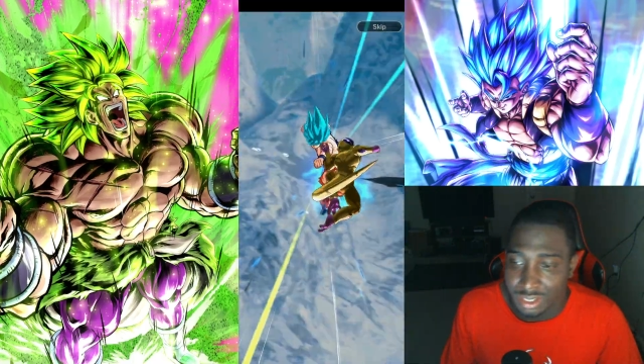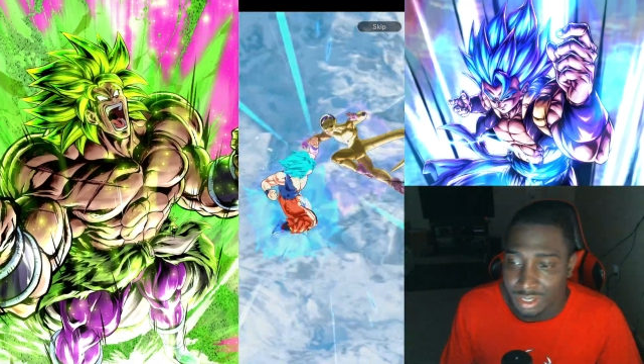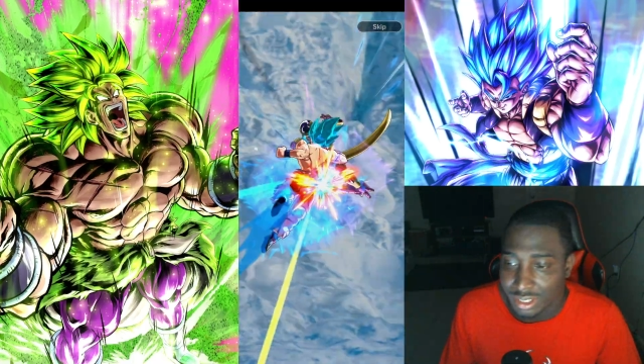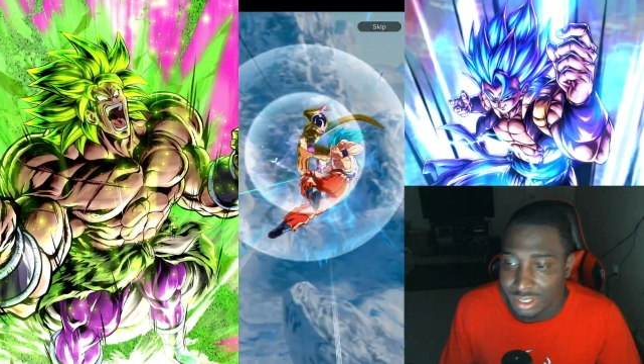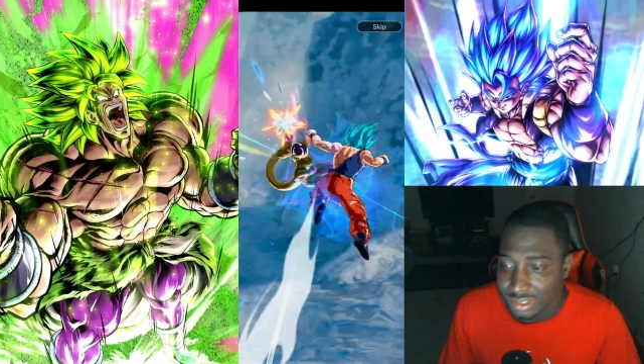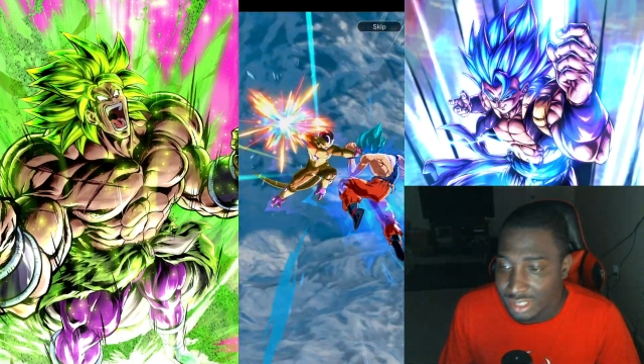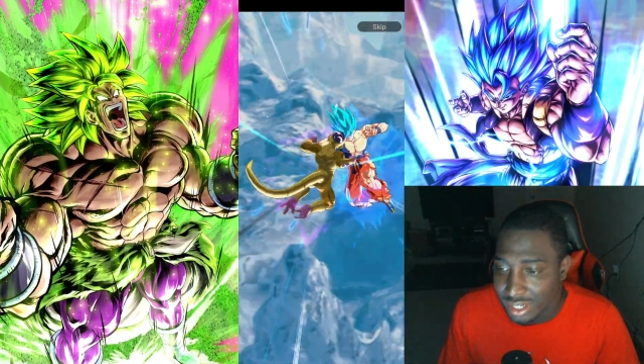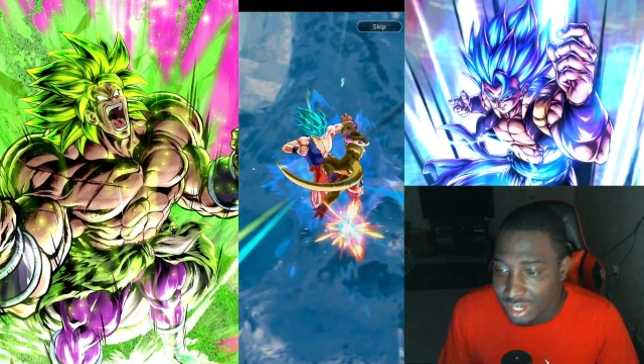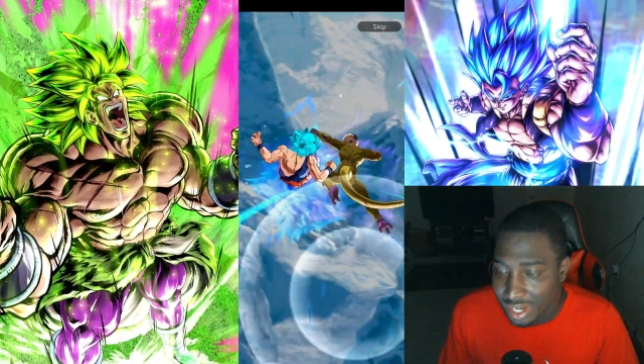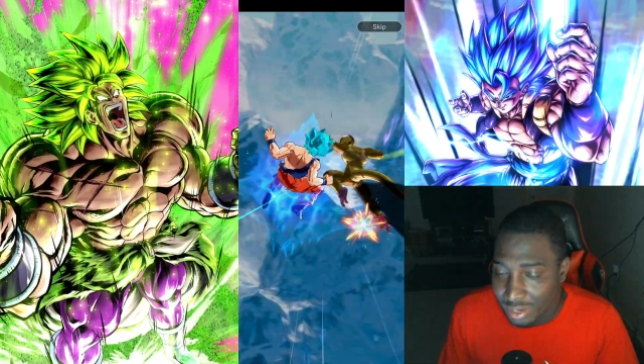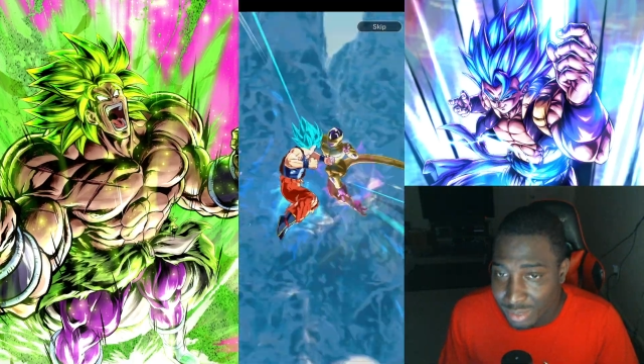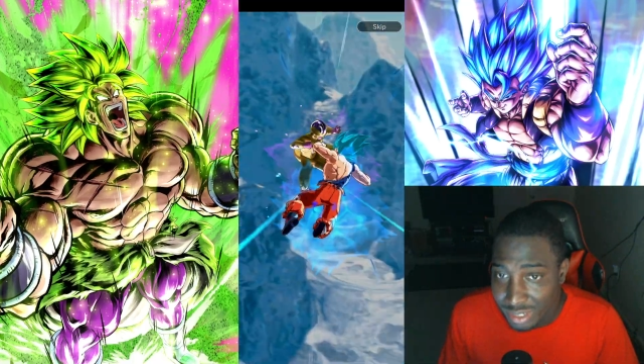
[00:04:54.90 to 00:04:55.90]
Let's see,
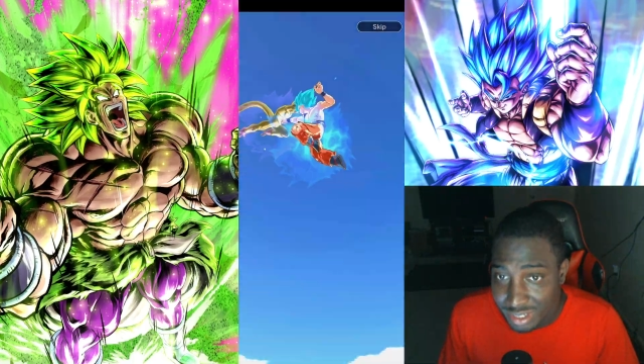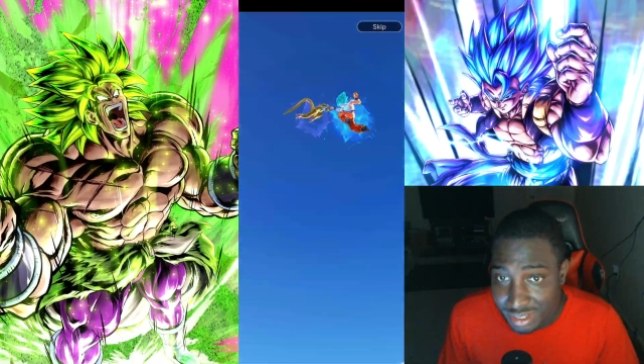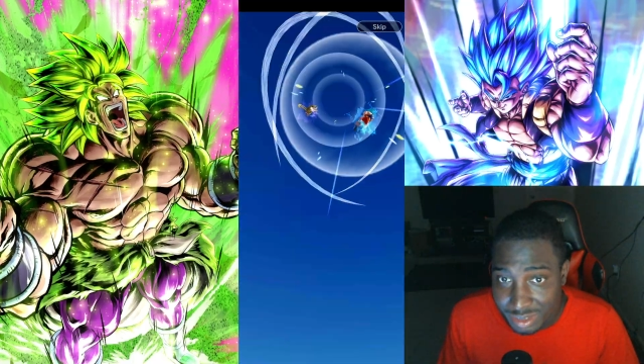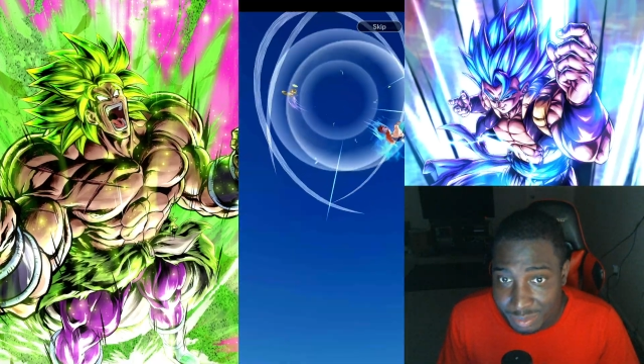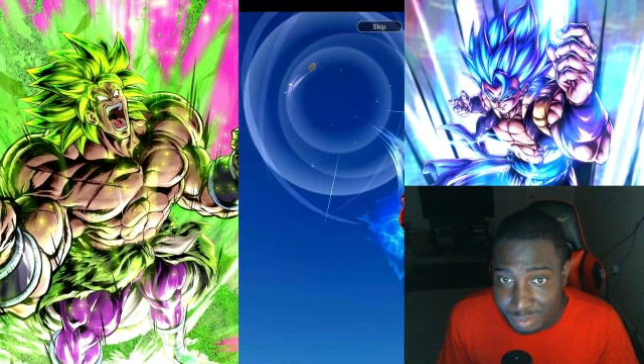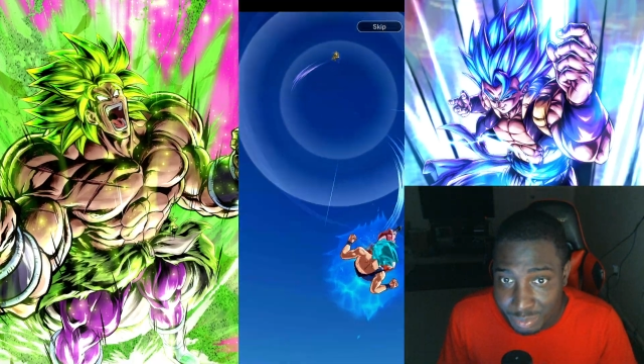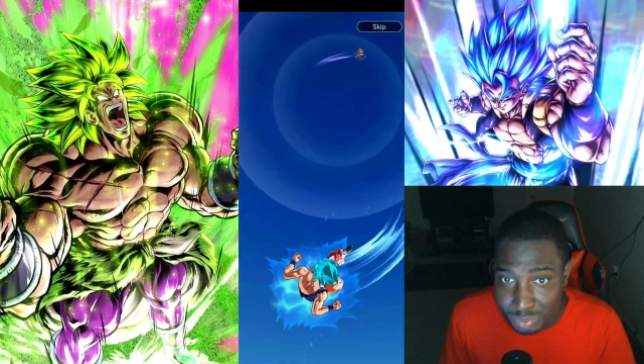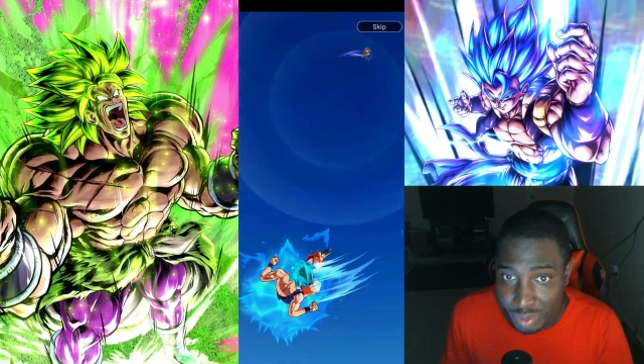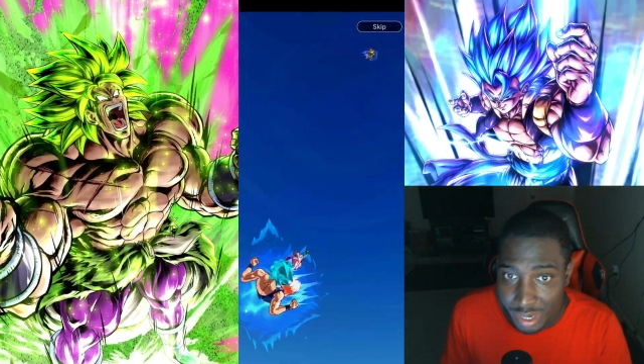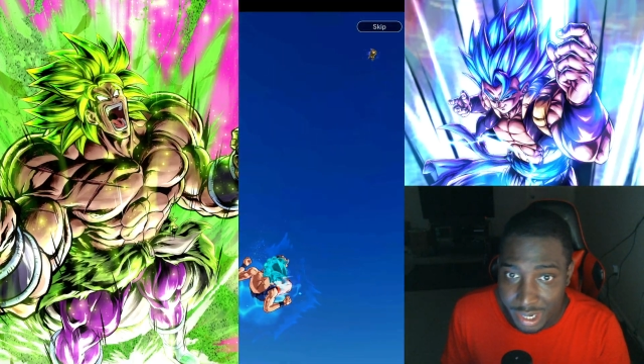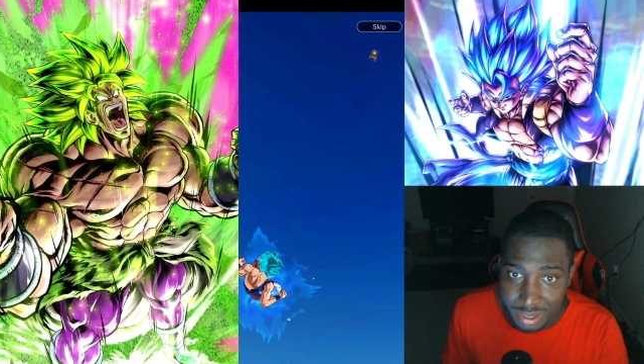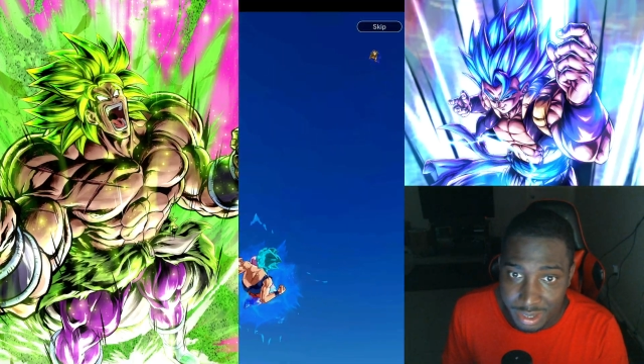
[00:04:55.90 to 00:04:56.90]
can we get your
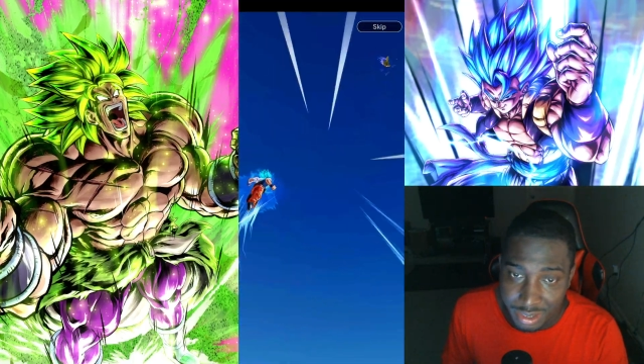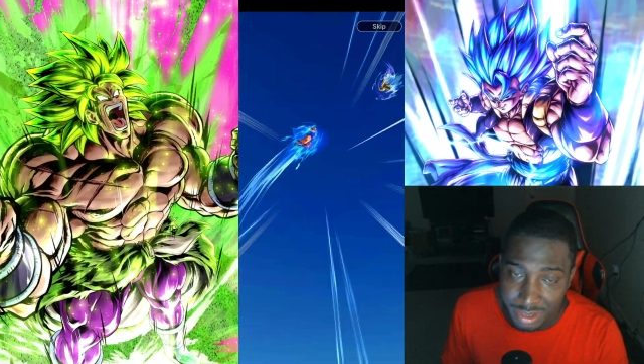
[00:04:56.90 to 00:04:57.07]
boy?